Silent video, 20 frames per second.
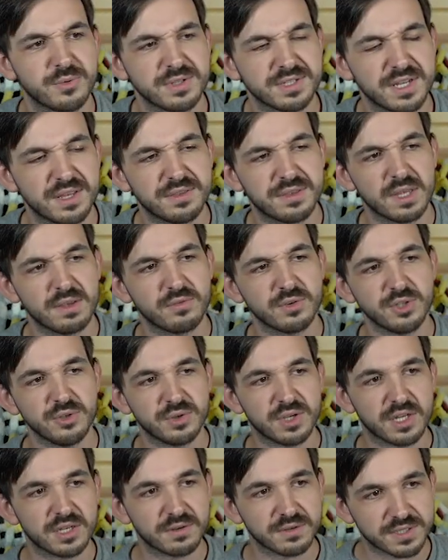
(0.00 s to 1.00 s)
at 10th level, you
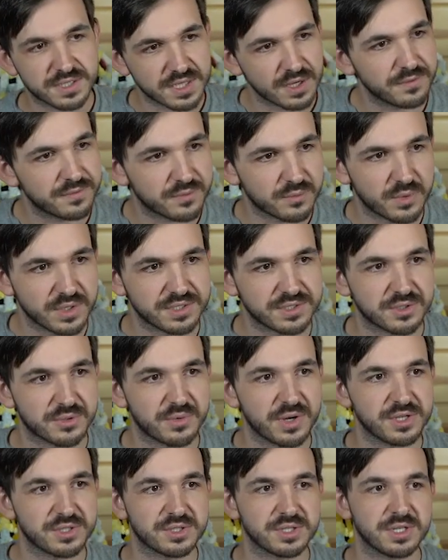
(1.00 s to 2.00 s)
get
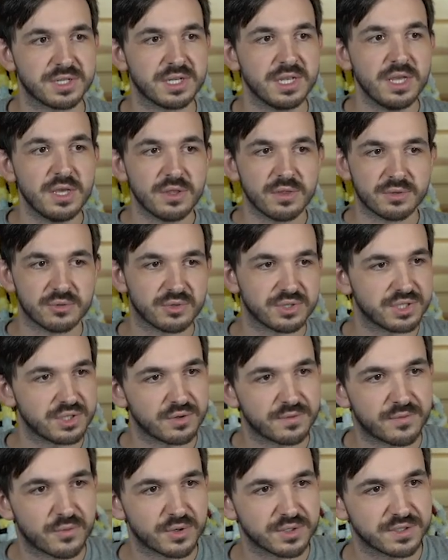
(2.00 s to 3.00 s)
self-restoration. Through
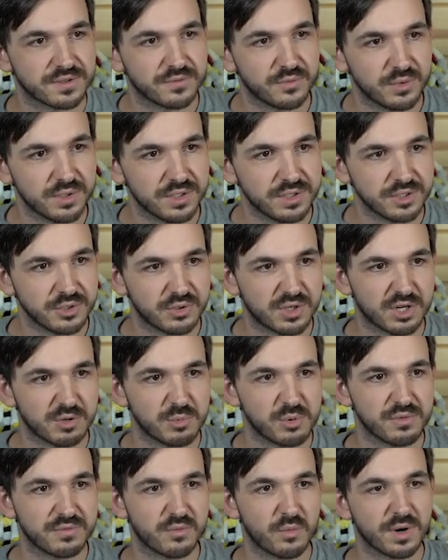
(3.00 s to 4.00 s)
sheer force of will, you can
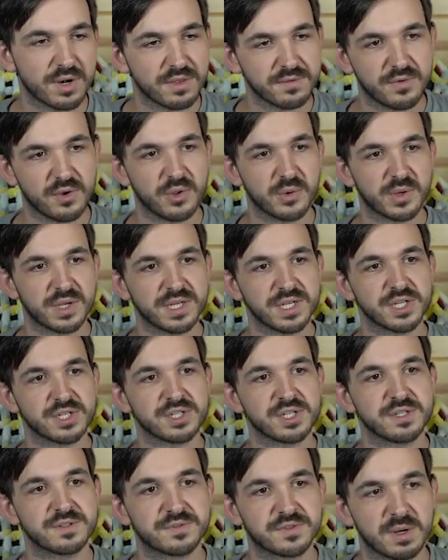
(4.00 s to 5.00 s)
remove one of the following
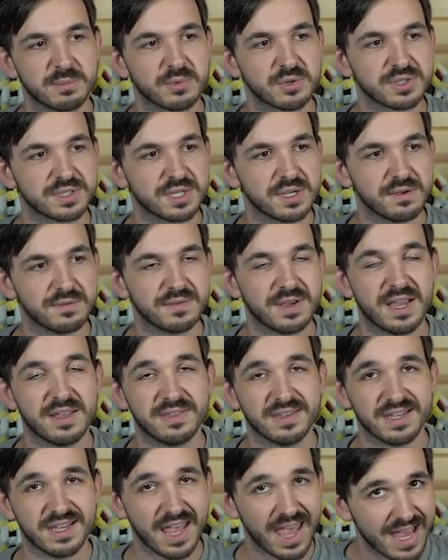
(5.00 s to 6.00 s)
conditions from yourself
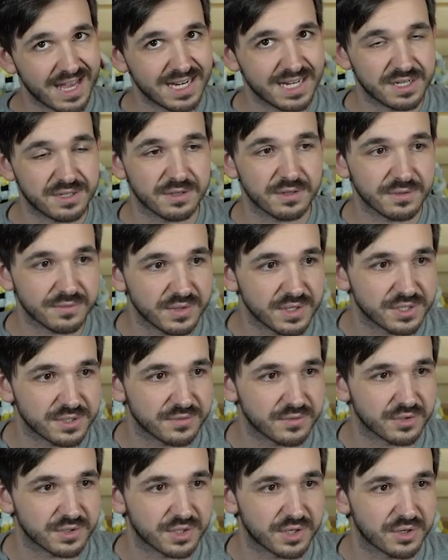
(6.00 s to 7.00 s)
at the end of each
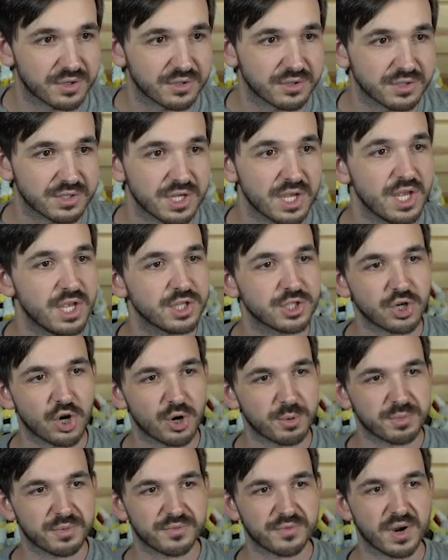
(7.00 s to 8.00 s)
of your turns:
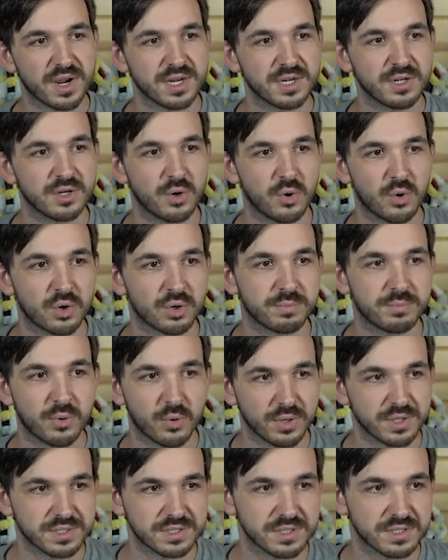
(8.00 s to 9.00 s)
charmed, frightened, or
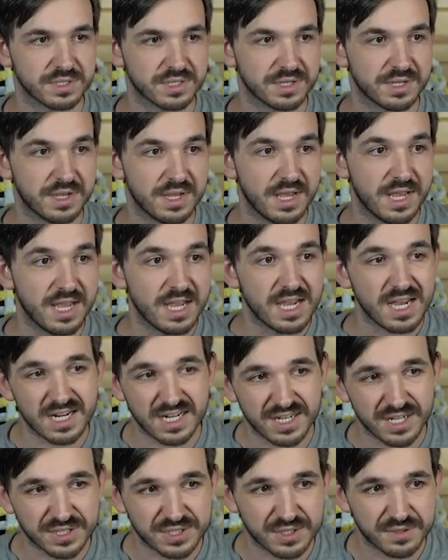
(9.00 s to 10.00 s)
poisoned. In
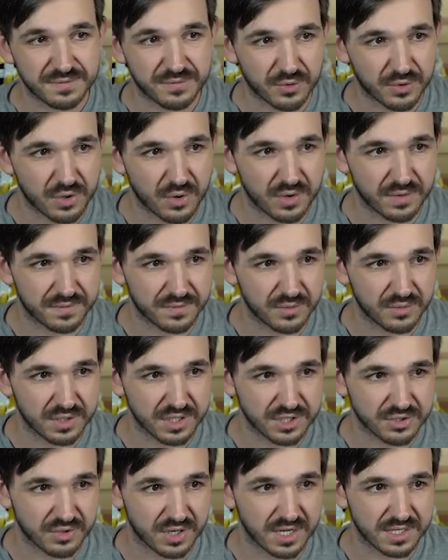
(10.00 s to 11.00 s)
addition, foregoing food
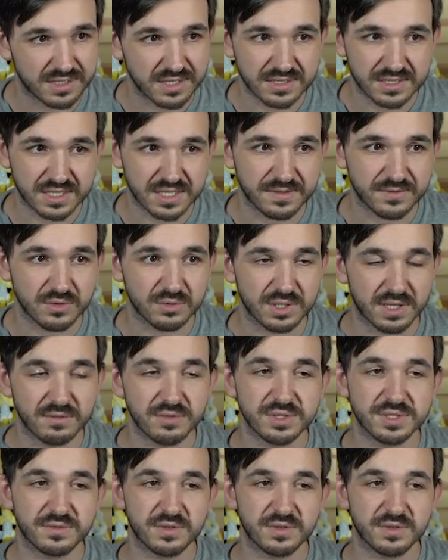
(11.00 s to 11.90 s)
and drink doesn't give you levels of